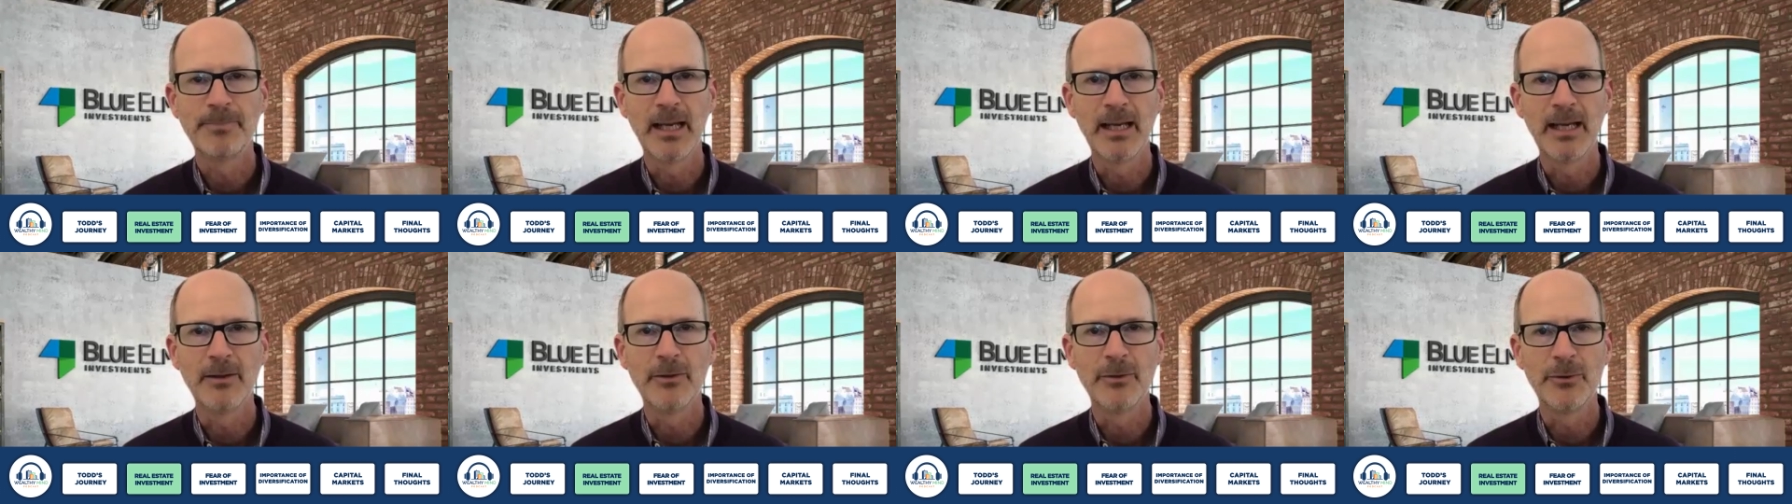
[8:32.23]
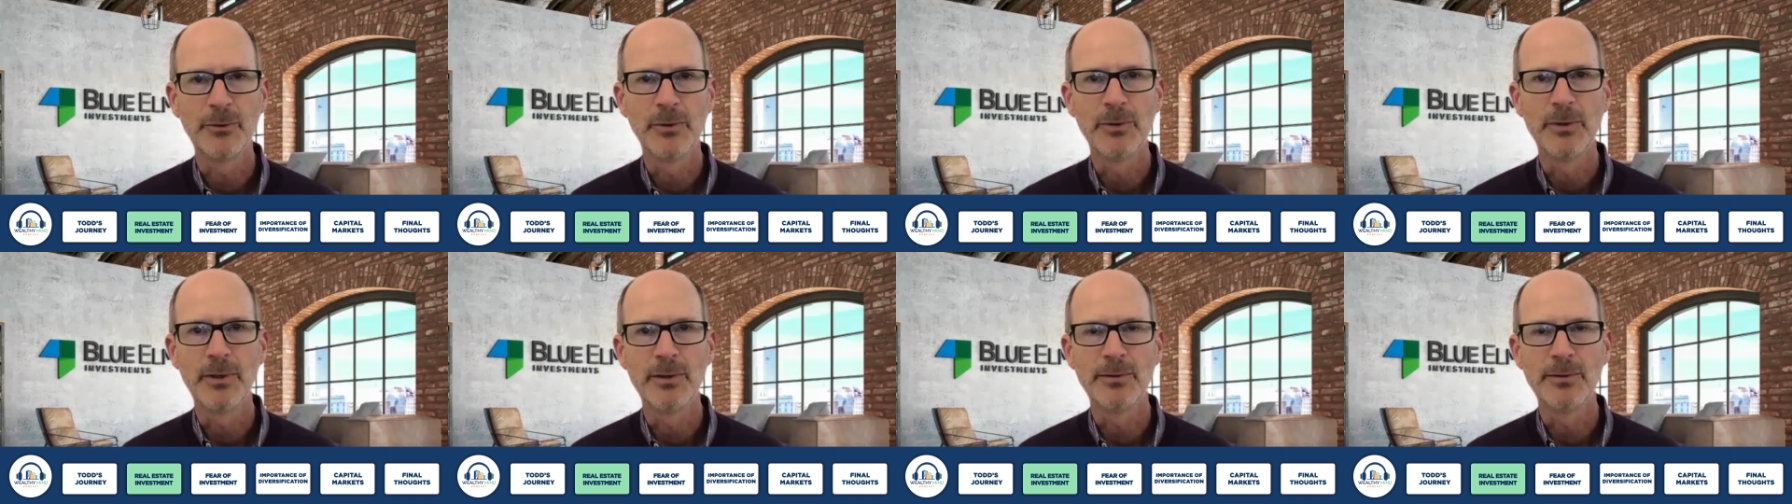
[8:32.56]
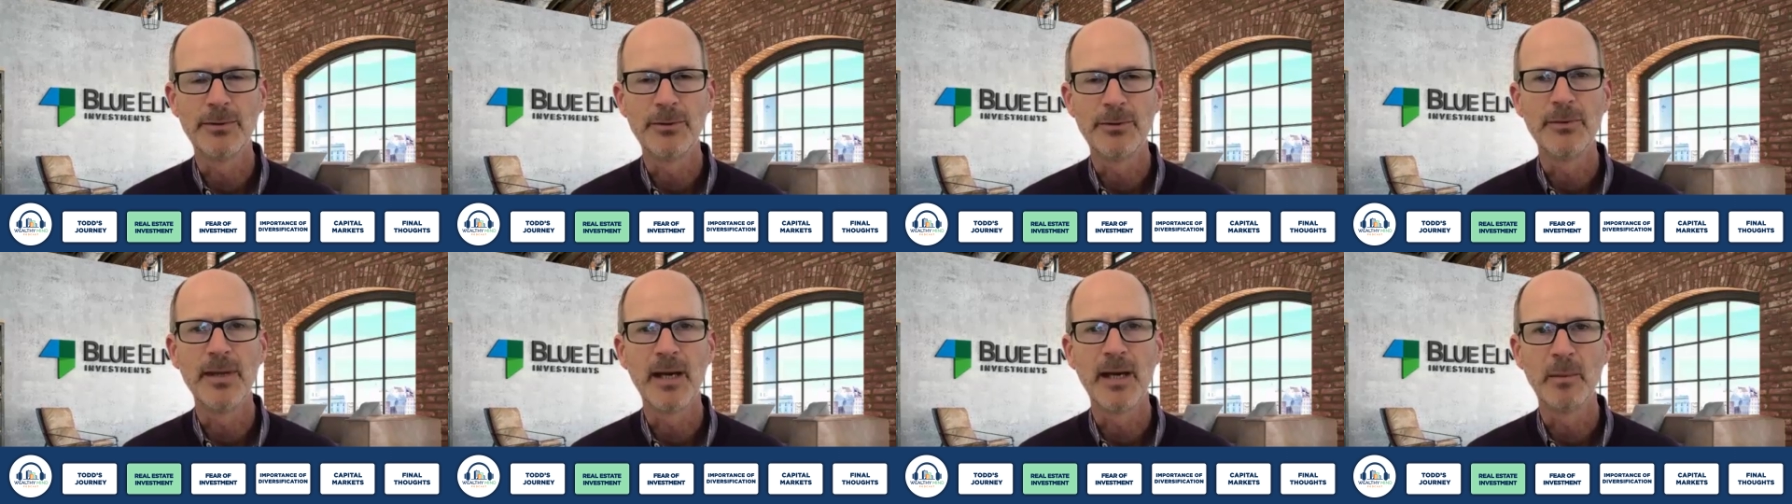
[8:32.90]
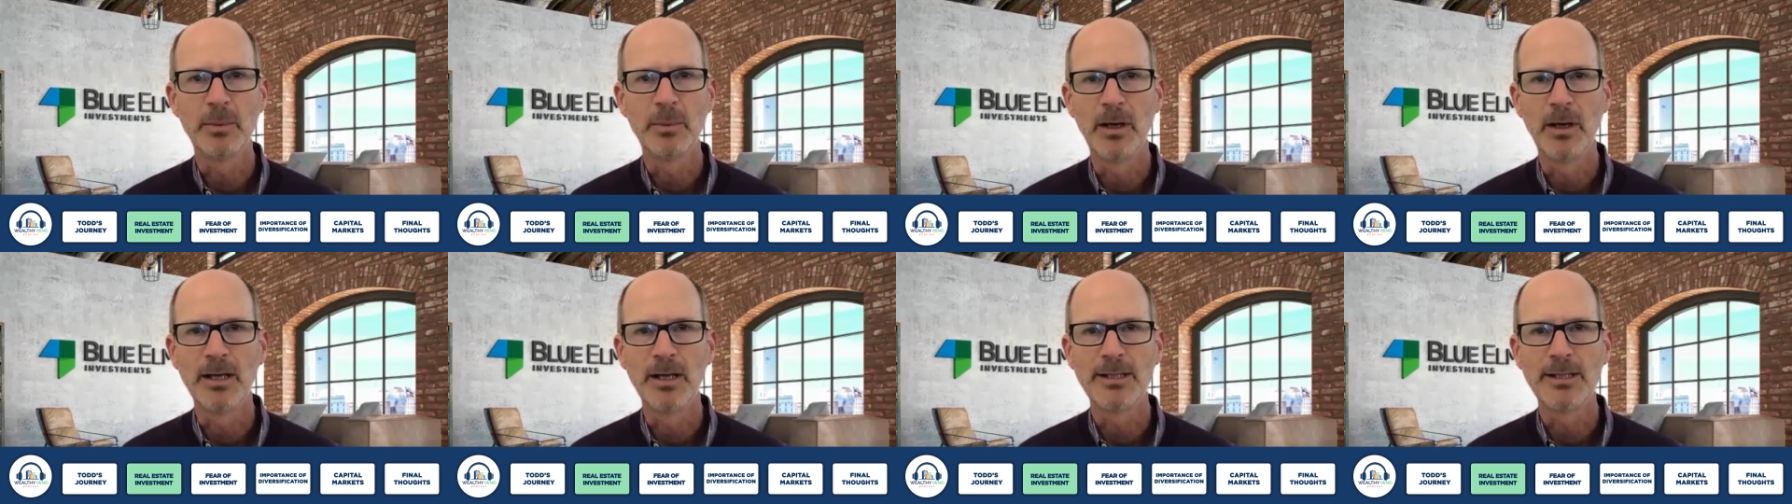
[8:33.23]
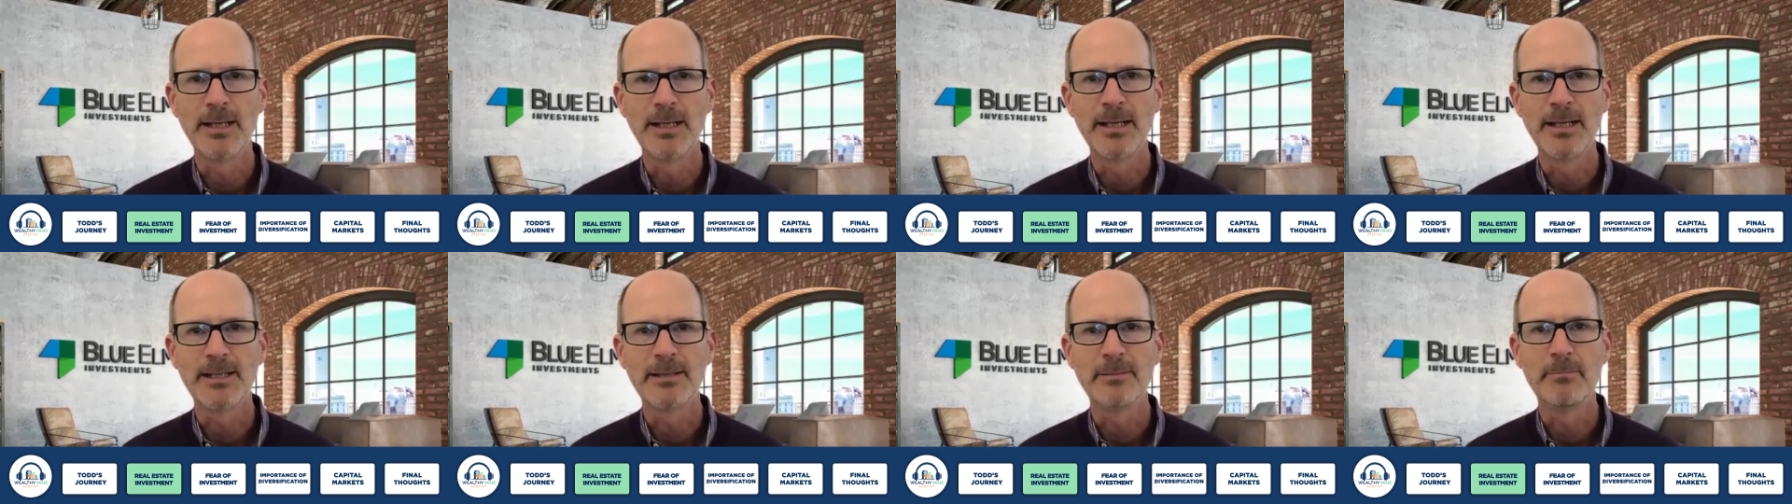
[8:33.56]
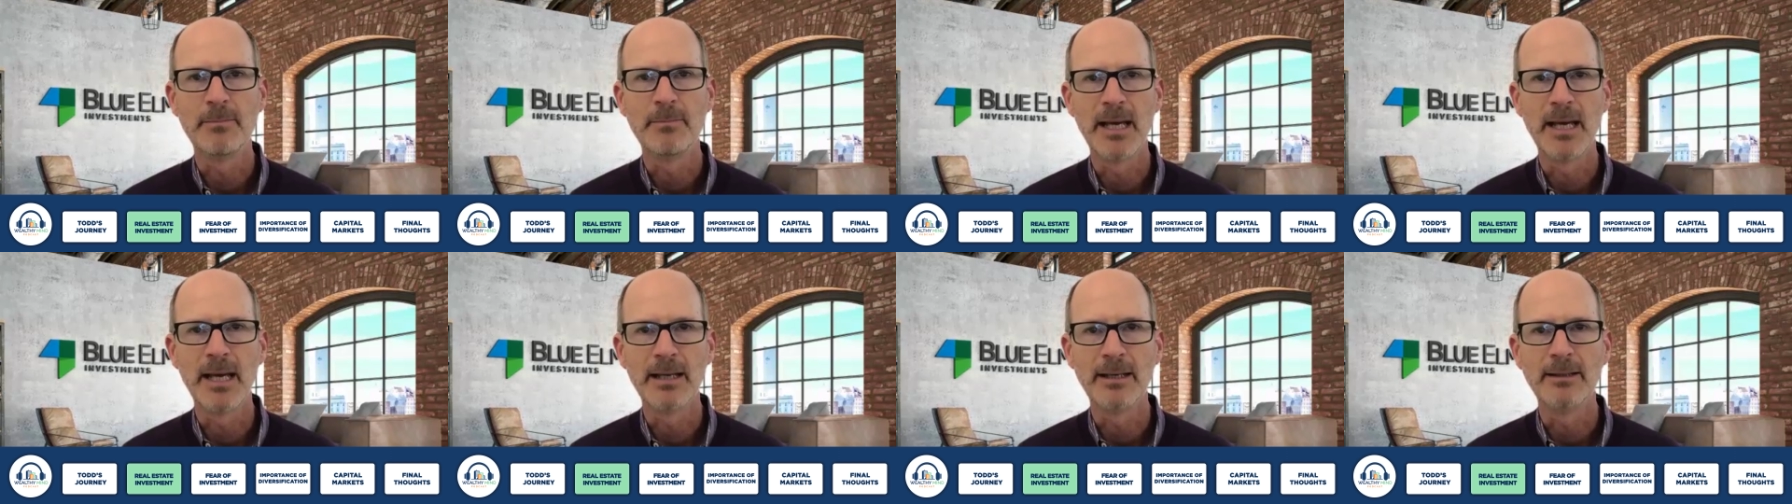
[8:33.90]
and through the through that
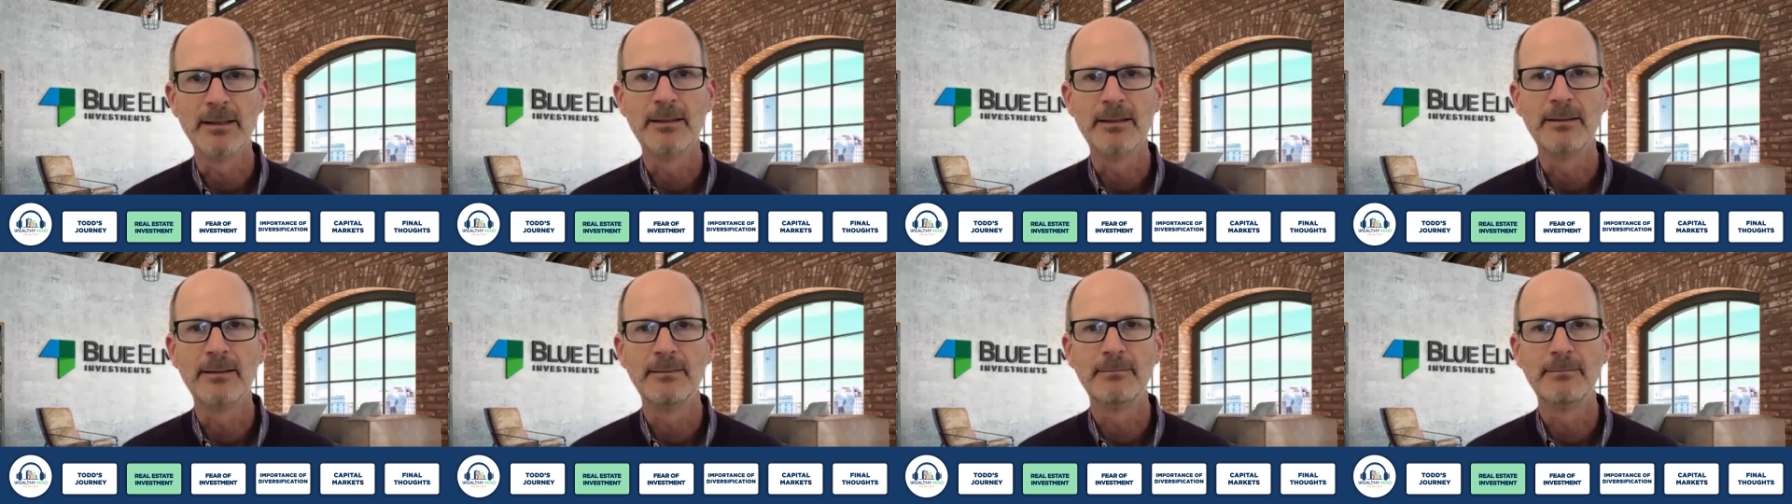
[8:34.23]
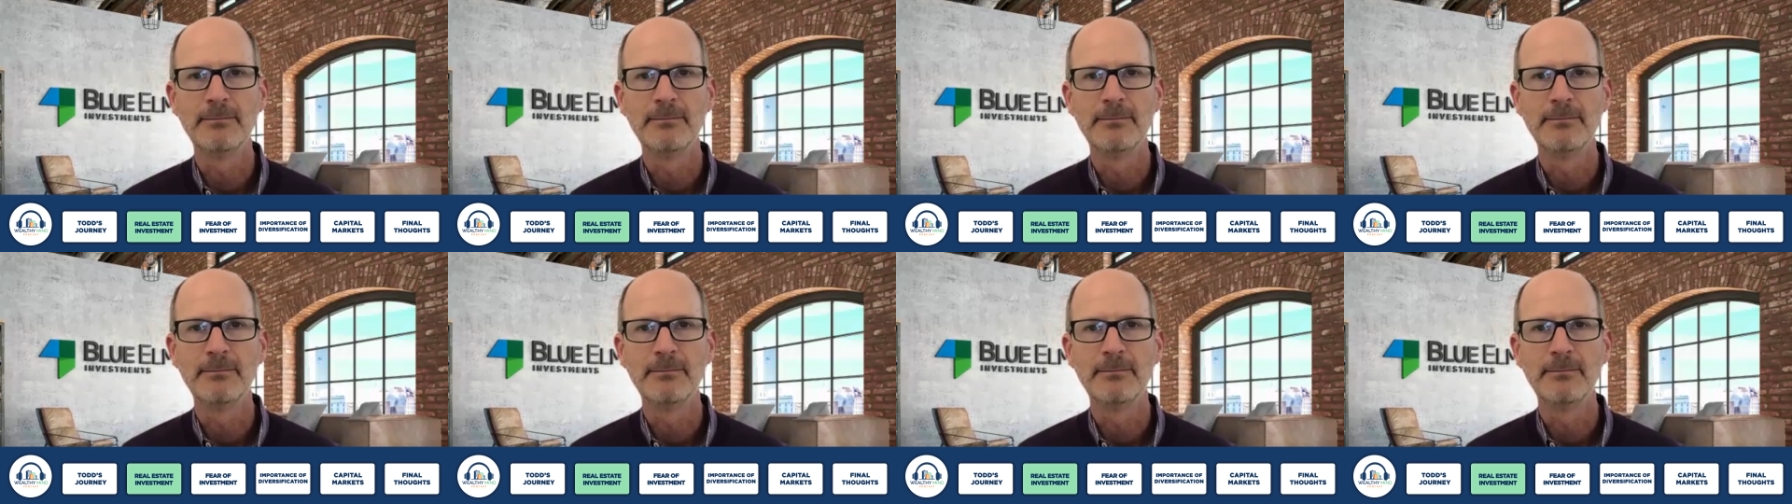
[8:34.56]
process met